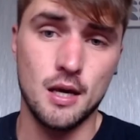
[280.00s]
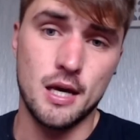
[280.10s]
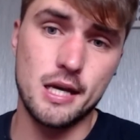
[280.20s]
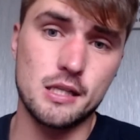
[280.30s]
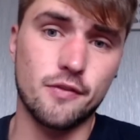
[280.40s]

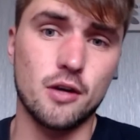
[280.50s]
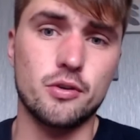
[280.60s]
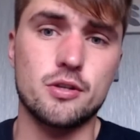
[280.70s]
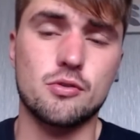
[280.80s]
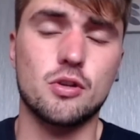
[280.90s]
is in the final
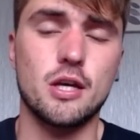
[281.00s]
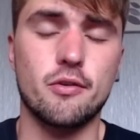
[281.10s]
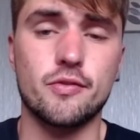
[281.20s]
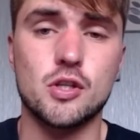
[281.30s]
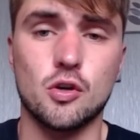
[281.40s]
year of
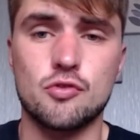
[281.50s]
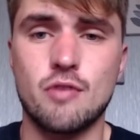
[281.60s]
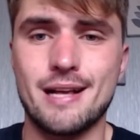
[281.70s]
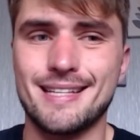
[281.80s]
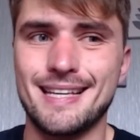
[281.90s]
his
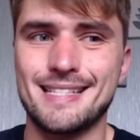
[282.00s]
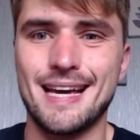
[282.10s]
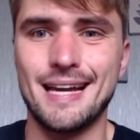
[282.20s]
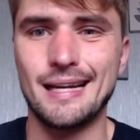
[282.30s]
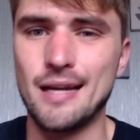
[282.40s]
contract, is
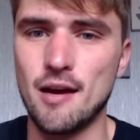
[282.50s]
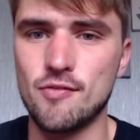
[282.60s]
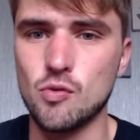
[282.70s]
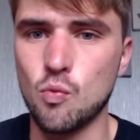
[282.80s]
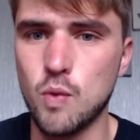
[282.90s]
a left
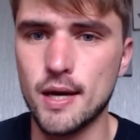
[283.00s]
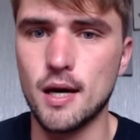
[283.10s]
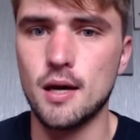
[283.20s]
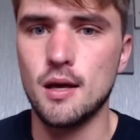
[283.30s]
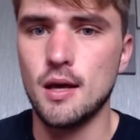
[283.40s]

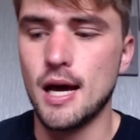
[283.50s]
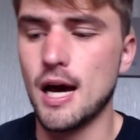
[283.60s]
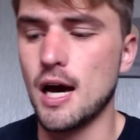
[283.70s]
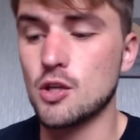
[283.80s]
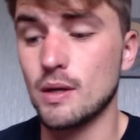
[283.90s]
winger,
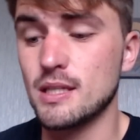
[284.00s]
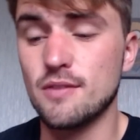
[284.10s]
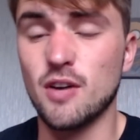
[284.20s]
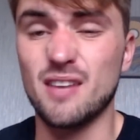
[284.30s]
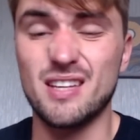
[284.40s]

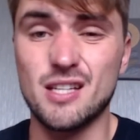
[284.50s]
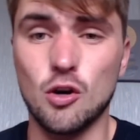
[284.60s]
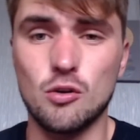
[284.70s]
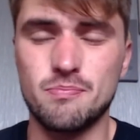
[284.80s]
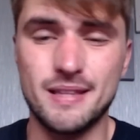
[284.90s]
25 years
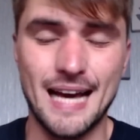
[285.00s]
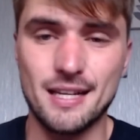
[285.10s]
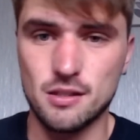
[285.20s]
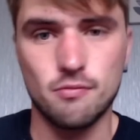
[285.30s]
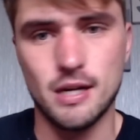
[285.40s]
old, but that
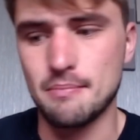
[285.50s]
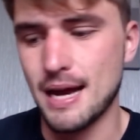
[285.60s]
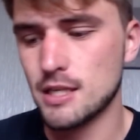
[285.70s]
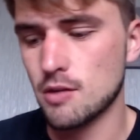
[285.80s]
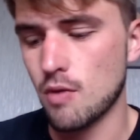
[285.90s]
doesn't really
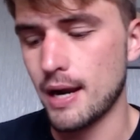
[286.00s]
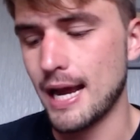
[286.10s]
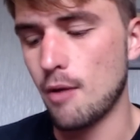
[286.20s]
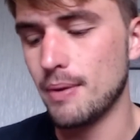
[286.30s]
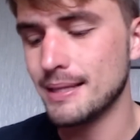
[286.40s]
matter right
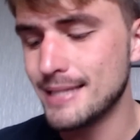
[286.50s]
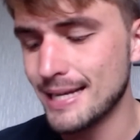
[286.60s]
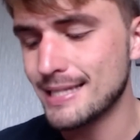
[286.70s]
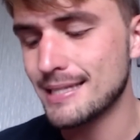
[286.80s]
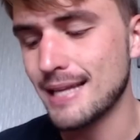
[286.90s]
now, but did
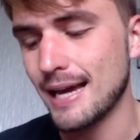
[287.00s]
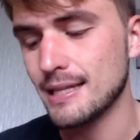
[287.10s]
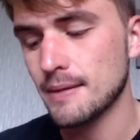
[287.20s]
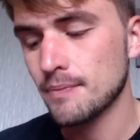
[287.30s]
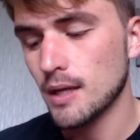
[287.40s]
state
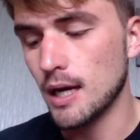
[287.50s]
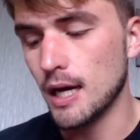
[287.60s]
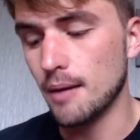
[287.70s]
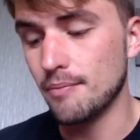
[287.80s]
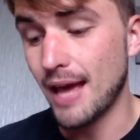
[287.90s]

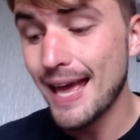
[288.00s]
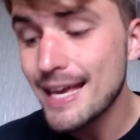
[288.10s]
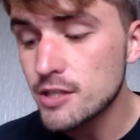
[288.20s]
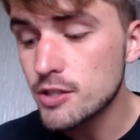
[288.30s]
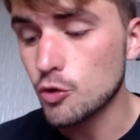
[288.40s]
there
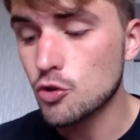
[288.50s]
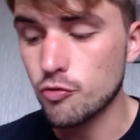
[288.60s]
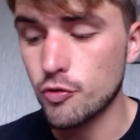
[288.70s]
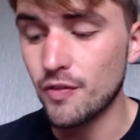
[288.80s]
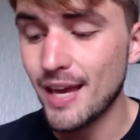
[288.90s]
is no
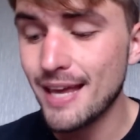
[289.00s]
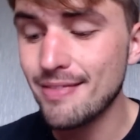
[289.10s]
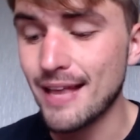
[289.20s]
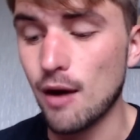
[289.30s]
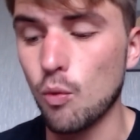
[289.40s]
truth in
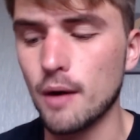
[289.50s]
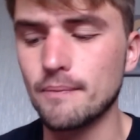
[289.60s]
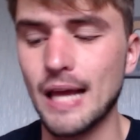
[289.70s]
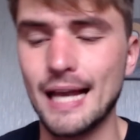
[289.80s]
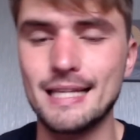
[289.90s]
that one
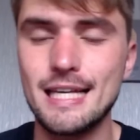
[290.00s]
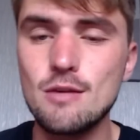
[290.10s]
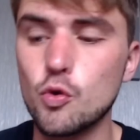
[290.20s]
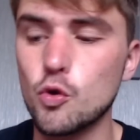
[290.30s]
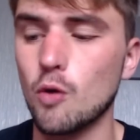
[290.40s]
and he
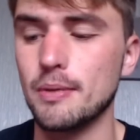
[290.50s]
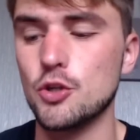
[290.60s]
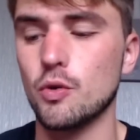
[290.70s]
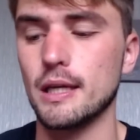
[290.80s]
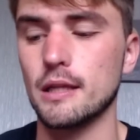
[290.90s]
will not be
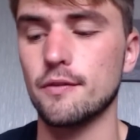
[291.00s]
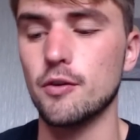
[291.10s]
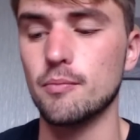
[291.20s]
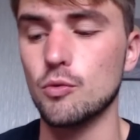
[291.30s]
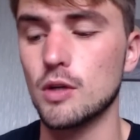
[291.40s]
joining the
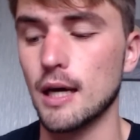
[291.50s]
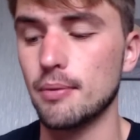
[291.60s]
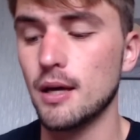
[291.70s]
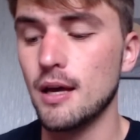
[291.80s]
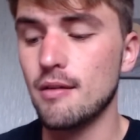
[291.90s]
football club
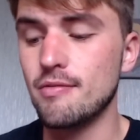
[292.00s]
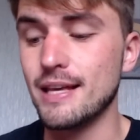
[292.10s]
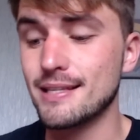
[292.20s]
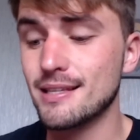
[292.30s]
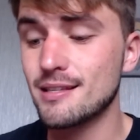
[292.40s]

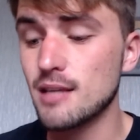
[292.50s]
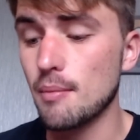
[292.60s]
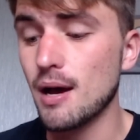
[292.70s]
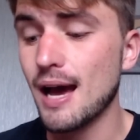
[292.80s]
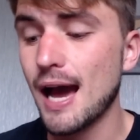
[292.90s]
this
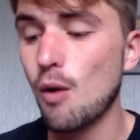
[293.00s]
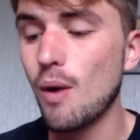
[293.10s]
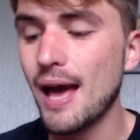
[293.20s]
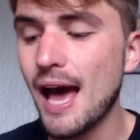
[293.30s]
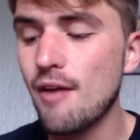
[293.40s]
summer.
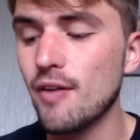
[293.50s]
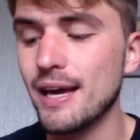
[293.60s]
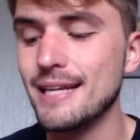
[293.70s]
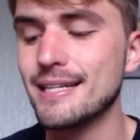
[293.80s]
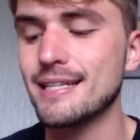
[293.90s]
However,
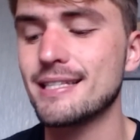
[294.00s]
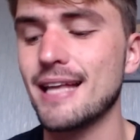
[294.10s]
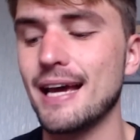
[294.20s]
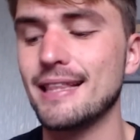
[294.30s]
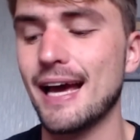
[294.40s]
he did
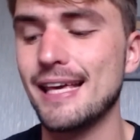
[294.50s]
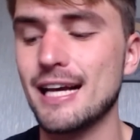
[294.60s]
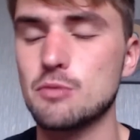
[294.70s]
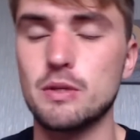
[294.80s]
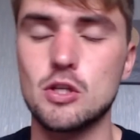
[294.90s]
state that he
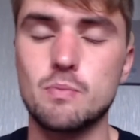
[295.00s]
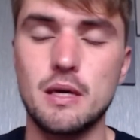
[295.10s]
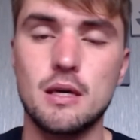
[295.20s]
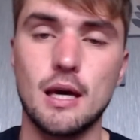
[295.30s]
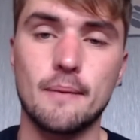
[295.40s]
has been
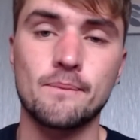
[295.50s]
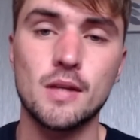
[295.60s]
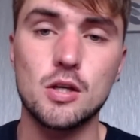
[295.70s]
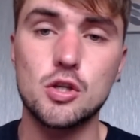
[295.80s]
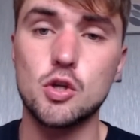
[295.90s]
speaking
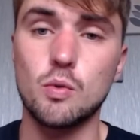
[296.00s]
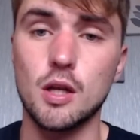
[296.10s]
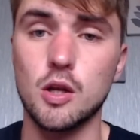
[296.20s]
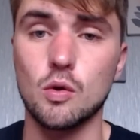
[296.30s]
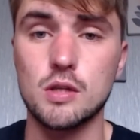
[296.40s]
to a
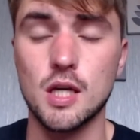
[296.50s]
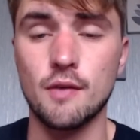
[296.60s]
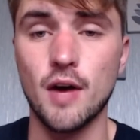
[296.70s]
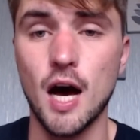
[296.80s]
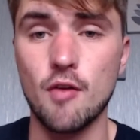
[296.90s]
lot of
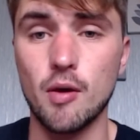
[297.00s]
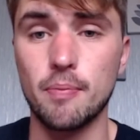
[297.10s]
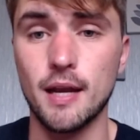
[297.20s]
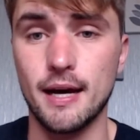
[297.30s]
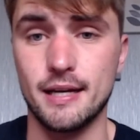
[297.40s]
other
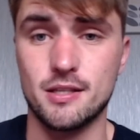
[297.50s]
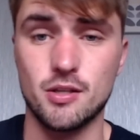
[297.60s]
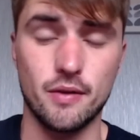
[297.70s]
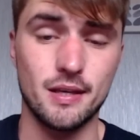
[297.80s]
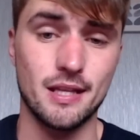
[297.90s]
players.
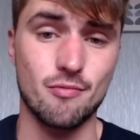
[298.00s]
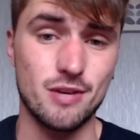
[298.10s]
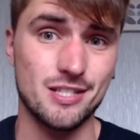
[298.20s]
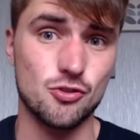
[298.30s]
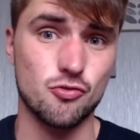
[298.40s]
So I think there
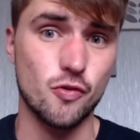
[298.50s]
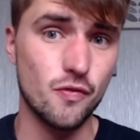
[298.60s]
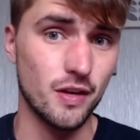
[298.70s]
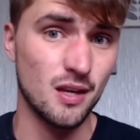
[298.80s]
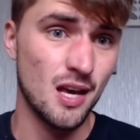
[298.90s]
is
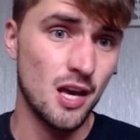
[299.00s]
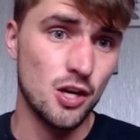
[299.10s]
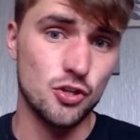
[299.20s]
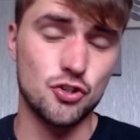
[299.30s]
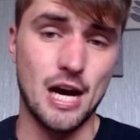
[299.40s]
truth in
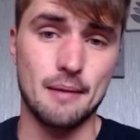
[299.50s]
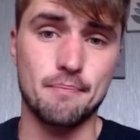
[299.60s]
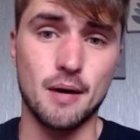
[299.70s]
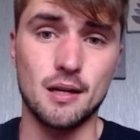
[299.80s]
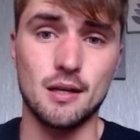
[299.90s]
Jack
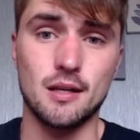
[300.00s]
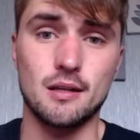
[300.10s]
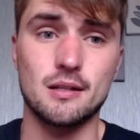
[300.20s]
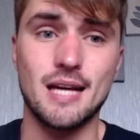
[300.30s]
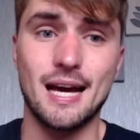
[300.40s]

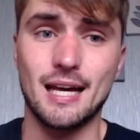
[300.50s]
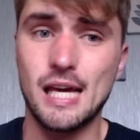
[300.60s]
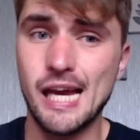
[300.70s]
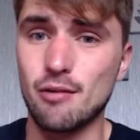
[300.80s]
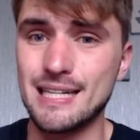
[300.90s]
Buntland and
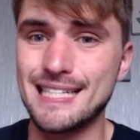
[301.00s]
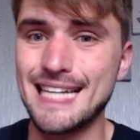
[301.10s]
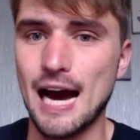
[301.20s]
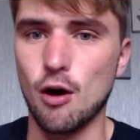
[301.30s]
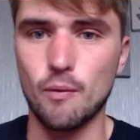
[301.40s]
Kieran
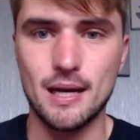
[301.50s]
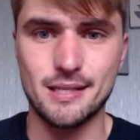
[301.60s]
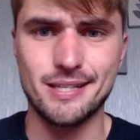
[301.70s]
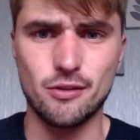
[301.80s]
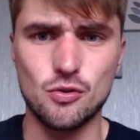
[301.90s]
Dow. As I
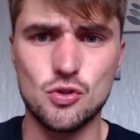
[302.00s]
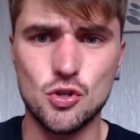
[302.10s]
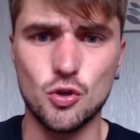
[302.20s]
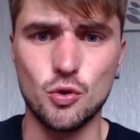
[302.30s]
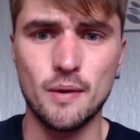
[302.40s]
said, those
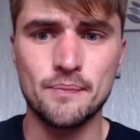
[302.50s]
two